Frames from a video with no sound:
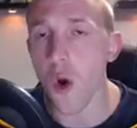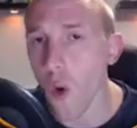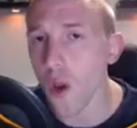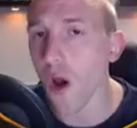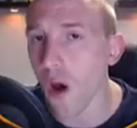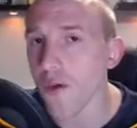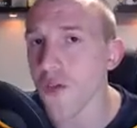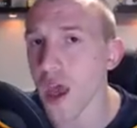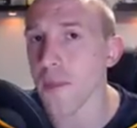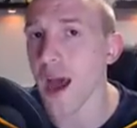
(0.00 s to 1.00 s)
all of
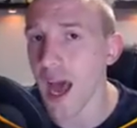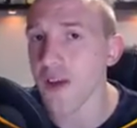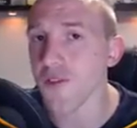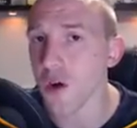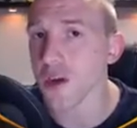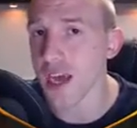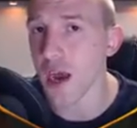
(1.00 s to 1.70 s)
them have gone